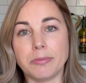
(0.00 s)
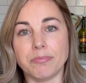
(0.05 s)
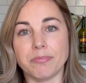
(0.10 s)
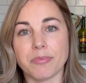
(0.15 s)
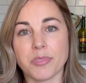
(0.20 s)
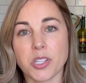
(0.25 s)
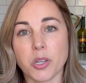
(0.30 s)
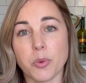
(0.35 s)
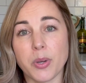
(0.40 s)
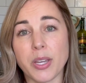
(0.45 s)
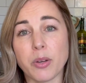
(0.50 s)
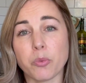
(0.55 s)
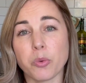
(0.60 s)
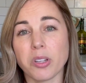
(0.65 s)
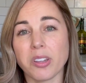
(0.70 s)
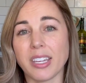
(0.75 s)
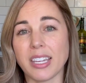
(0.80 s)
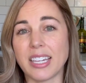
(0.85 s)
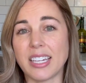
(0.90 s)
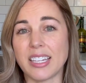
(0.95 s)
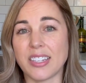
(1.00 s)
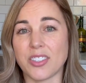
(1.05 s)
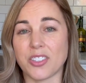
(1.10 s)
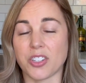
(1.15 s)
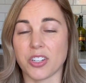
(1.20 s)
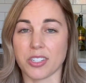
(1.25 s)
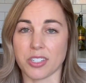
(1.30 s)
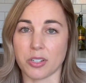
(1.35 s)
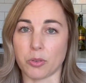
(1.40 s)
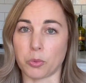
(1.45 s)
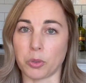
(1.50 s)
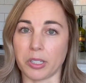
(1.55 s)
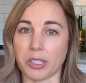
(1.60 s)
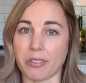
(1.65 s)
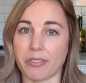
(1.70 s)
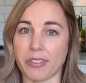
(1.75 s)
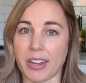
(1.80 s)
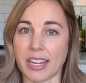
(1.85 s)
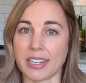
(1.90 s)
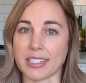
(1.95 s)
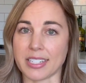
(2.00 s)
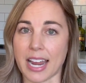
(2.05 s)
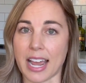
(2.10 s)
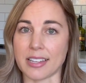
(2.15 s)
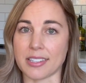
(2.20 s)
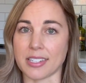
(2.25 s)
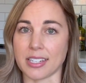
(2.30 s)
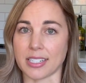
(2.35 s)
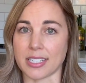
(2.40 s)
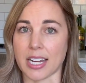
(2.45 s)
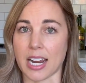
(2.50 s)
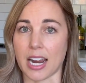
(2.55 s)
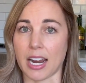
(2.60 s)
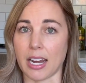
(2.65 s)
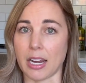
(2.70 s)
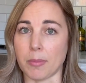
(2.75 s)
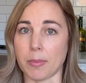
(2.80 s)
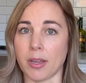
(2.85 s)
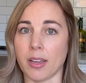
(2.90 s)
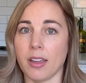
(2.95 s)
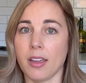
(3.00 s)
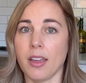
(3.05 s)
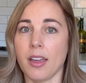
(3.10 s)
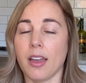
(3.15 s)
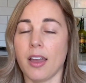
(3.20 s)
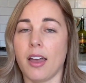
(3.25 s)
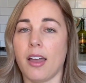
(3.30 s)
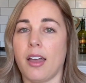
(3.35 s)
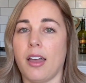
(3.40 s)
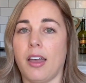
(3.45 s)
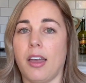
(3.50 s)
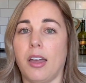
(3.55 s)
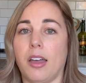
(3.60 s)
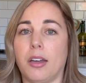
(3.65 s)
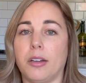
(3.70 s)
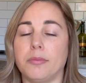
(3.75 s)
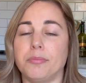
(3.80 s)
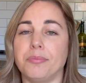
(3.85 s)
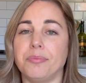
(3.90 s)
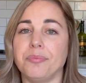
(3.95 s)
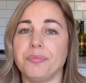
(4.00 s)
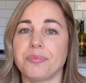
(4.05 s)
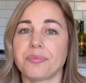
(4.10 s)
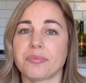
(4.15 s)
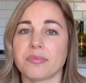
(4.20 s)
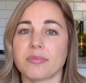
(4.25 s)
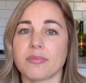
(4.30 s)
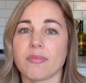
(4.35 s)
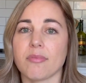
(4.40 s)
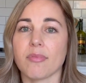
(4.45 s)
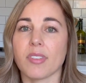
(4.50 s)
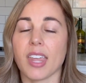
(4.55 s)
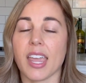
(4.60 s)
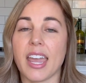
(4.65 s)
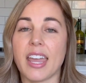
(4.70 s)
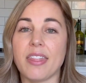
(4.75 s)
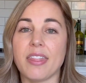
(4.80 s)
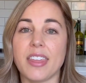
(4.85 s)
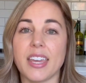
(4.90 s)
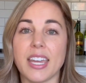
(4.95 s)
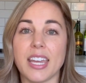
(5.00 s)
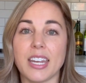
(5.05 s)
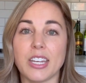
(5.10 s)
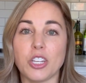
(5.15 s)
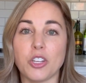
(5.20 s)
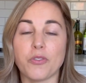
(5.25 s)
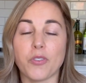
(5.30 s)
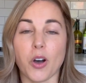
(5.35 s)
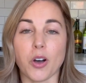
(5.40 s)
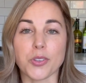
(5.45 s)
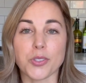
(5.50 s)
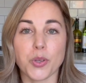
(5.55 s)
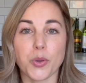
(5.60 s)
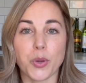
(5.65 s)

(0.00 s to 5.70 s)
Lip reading: So it really is just a really fantastic time. And then you've also